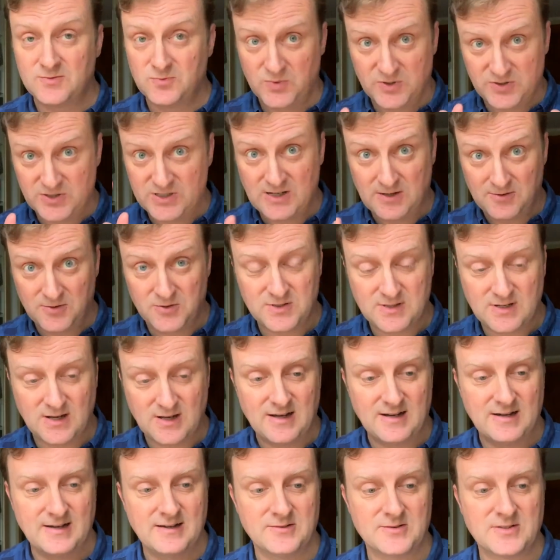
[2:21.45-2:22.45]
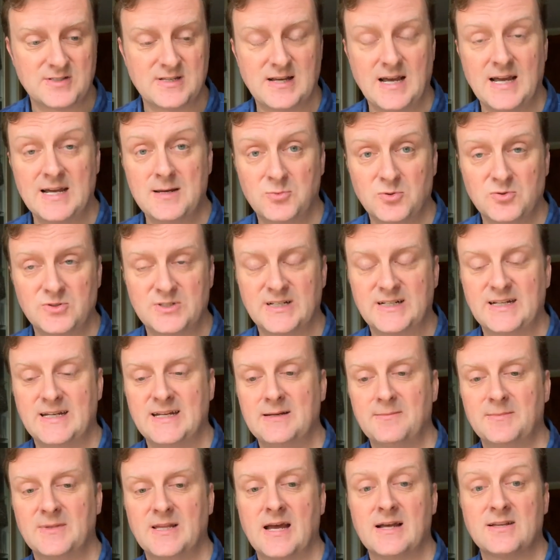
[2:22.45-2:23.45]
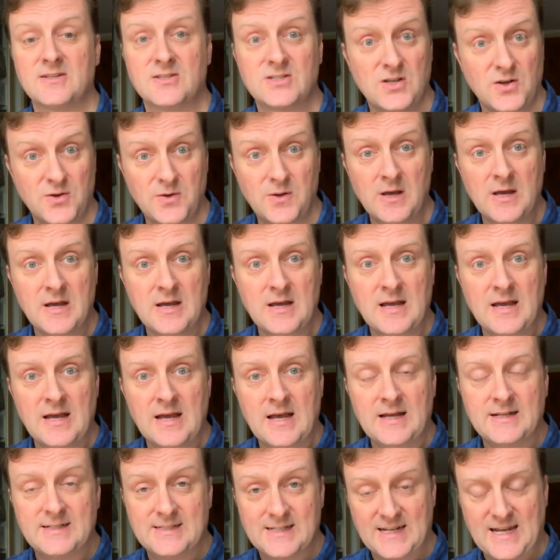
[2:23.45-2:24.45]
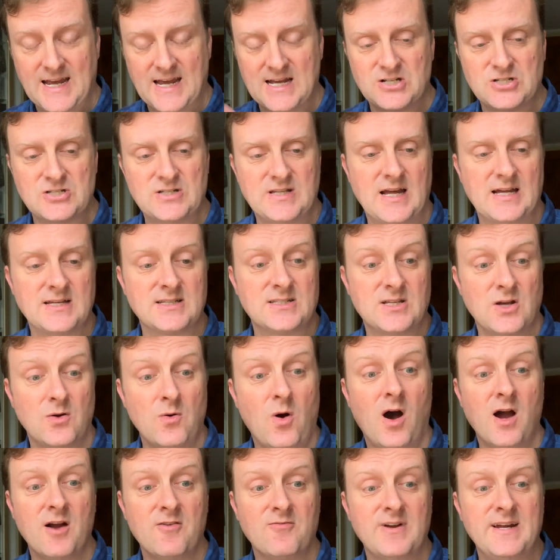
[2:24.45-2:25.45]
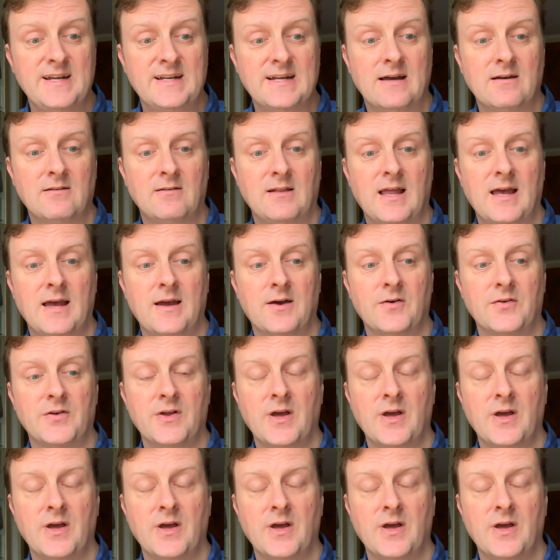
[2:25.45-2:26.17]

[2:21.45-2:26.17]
So I was, I was able to keep that, so to catch that. So I read out loud.